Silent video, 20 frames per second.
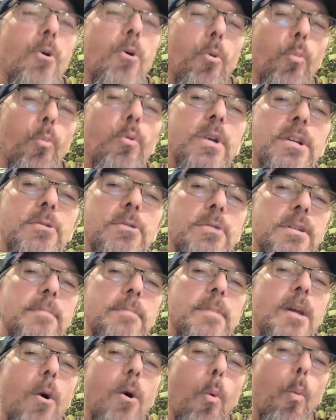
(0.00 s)
we used to
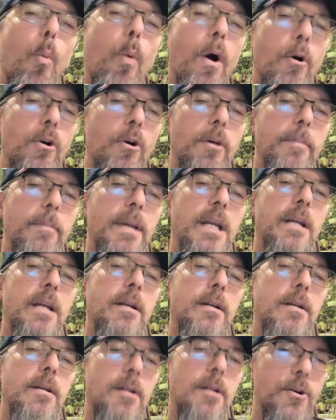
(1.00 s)
be a welcoming
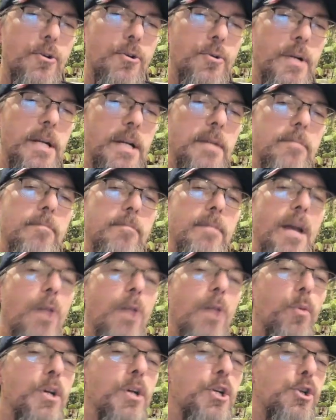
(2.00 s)
country,
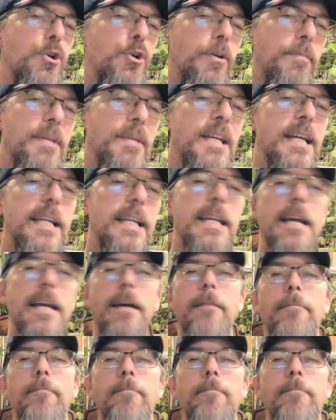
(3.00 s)
and we should be again.